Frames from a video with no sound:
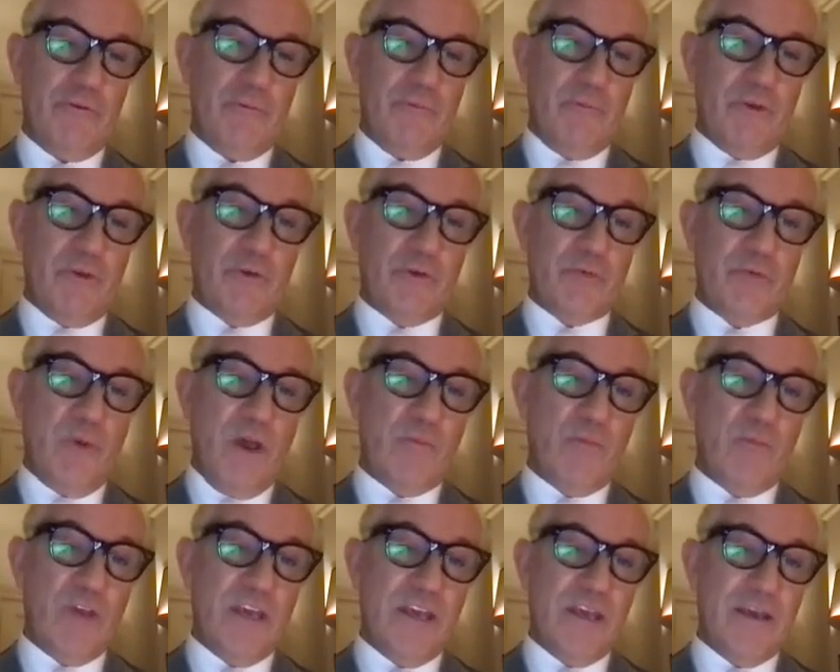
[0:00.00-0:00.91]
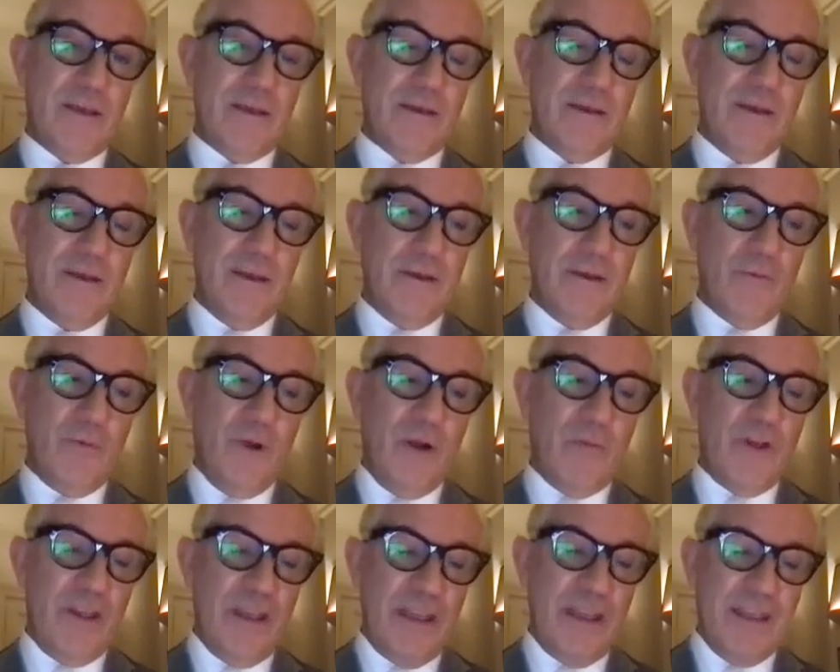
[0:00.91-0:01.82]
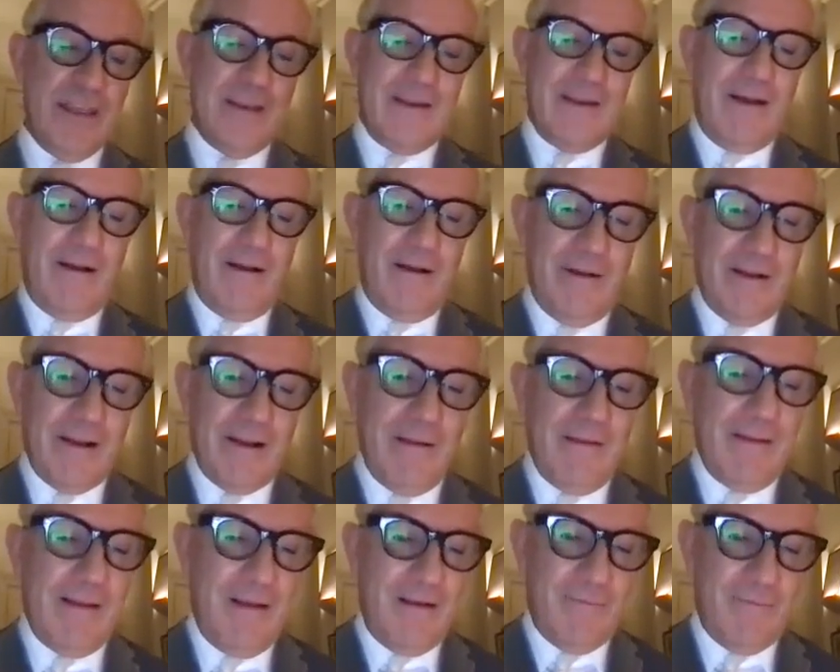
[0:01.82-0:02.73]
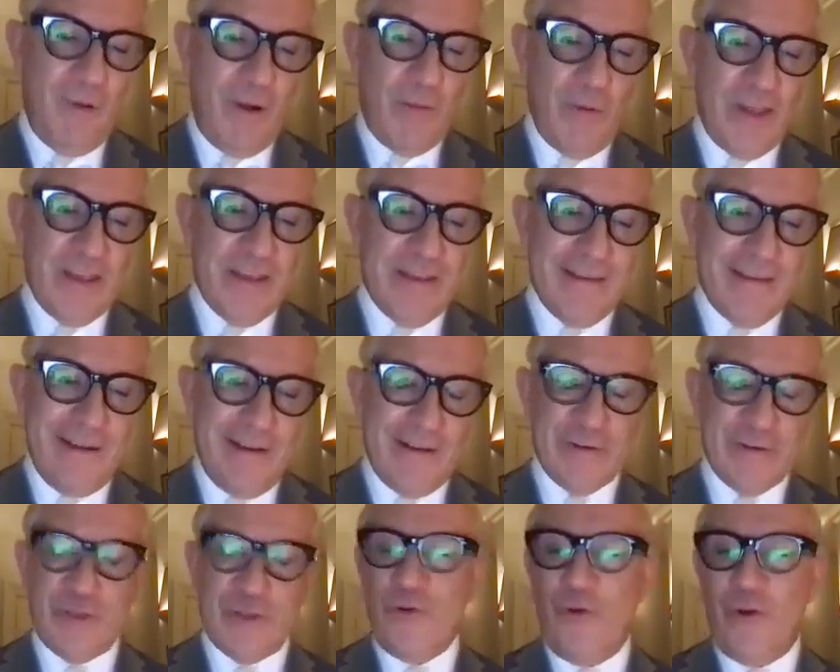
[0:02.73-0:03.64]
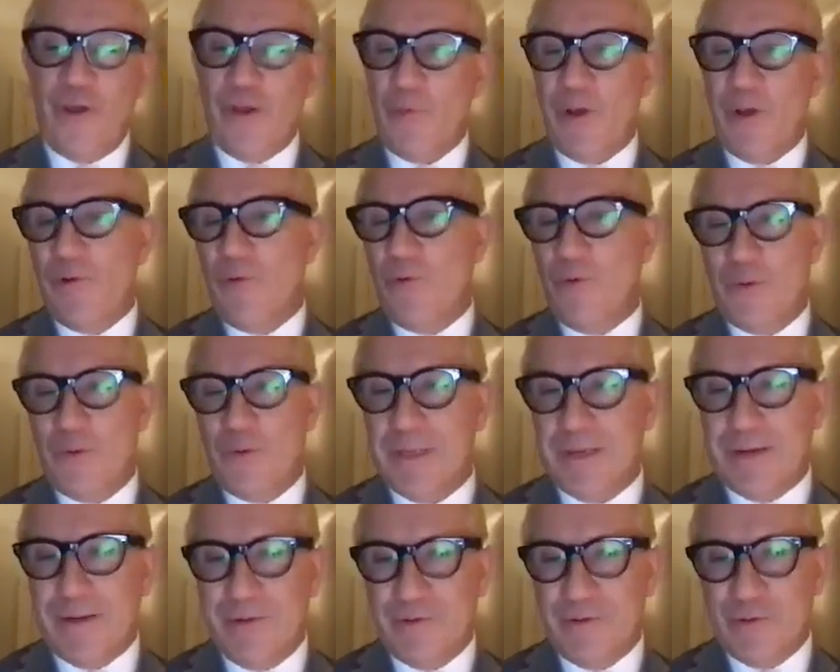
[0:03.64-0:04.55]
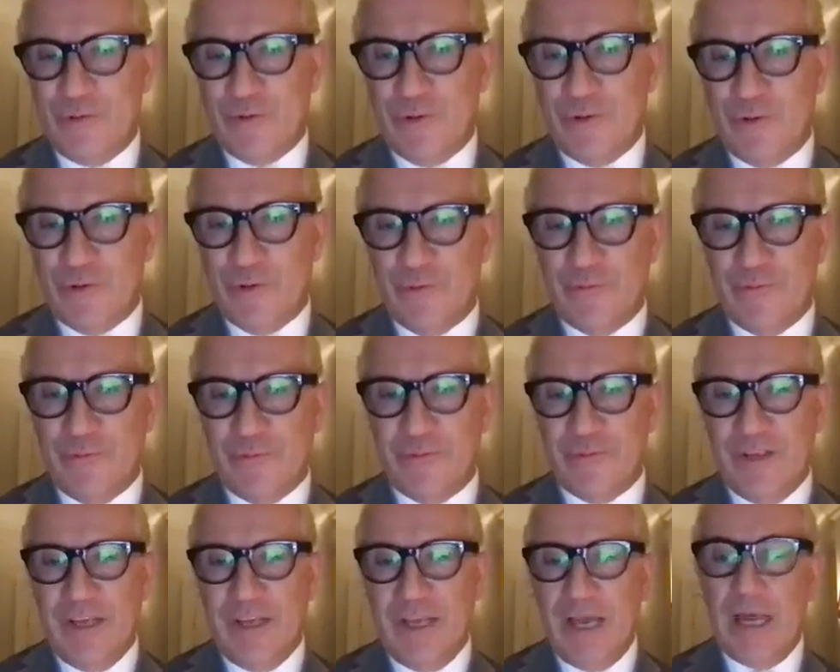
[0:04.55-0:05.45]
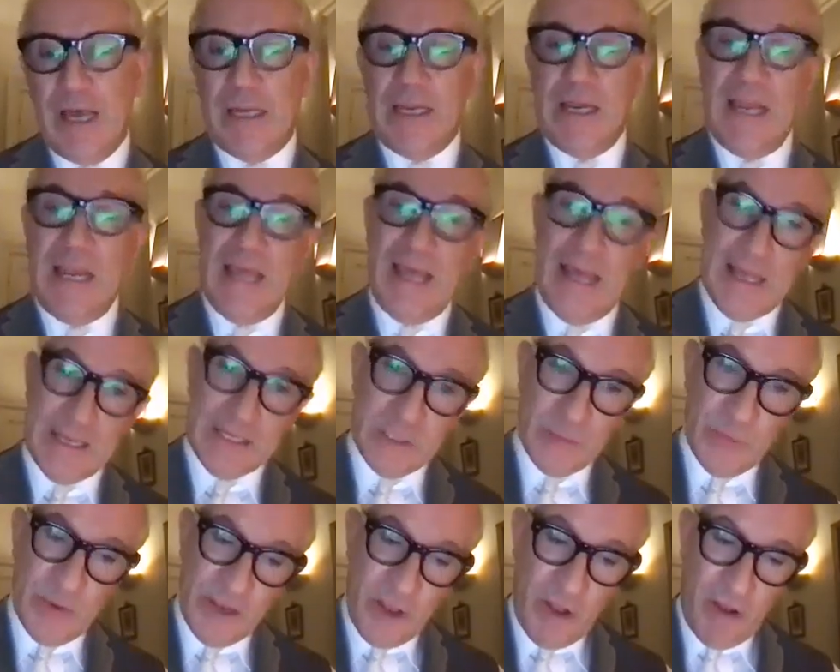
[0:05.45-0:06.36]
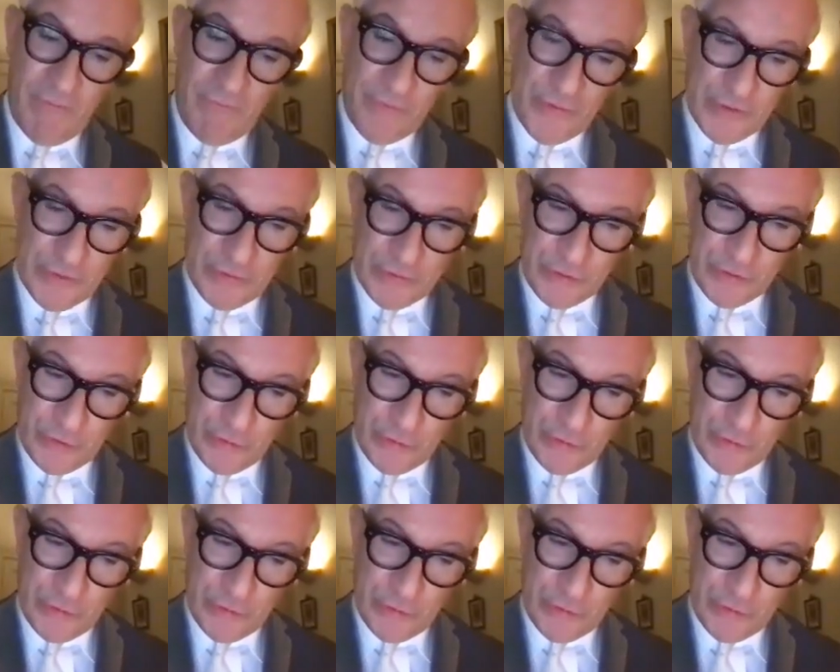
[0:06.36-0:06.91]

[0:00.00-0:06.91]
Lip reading: Because when we're in our love, when we're in our joy, we're always in our truth, unless we're confidence